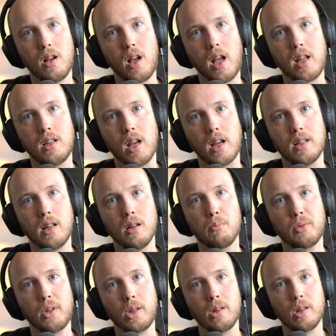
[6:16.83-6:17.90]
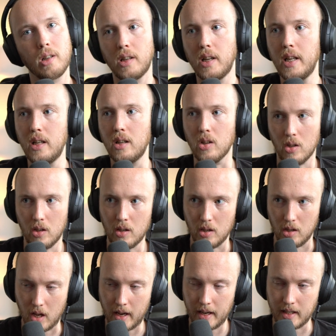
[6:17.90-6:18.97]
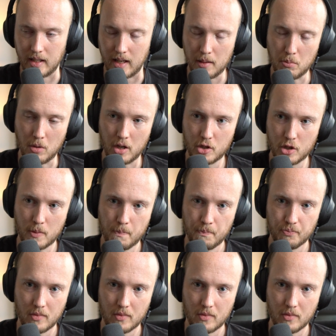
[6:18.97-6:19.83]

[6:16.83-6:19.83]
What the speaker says: I didn't particularly like that much.